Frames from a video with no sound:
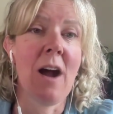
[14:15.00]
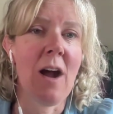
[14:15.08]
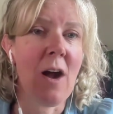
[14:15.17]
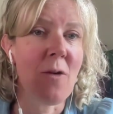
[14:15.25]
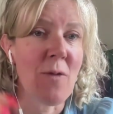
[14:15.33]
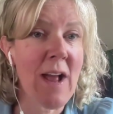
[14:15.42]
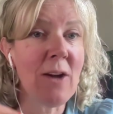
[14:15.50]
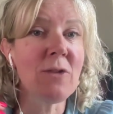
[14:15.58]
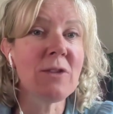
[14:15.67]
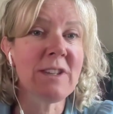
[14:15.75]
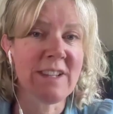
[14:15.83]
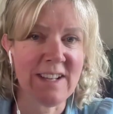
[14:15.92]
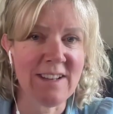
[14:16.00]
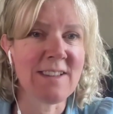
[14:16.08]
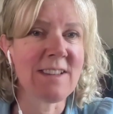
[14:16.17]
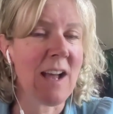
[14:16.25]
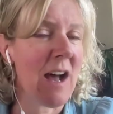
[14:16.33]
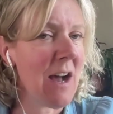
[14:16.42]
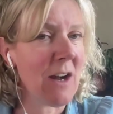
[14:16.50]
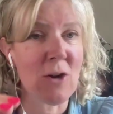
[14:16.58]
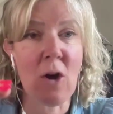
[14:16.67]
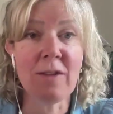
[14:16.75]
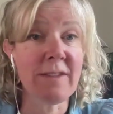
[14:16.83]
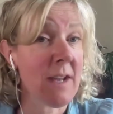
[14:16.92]
around this
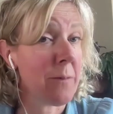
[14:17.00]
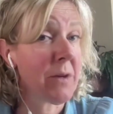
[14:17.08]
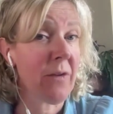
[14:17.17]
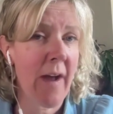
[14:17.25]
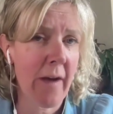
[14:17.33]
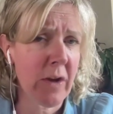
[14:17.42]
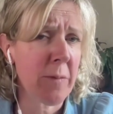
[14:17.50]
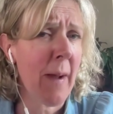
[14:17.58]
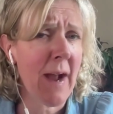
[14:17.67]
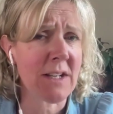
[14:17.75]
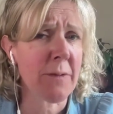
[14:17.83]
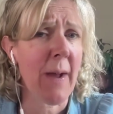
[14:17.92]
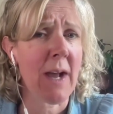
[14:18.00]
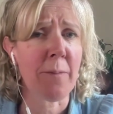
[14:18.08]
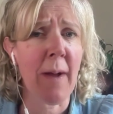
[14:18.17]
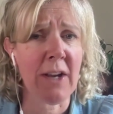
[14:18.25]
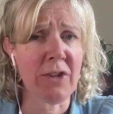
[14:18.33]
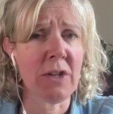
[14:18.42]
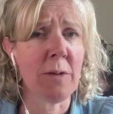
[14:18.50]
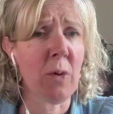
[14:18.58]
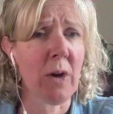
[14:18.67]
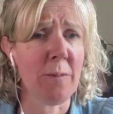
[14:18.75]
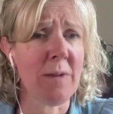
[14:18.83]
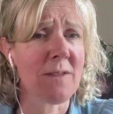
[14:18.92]
concept of having back-to-back patient
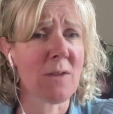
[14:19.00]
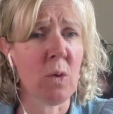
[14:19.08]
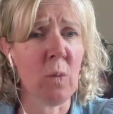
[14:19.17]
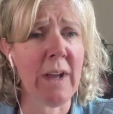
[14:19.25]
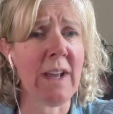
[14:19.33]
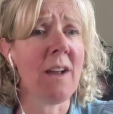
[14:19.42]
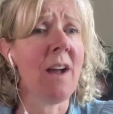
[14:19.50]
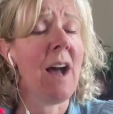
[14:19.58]
appointments all week.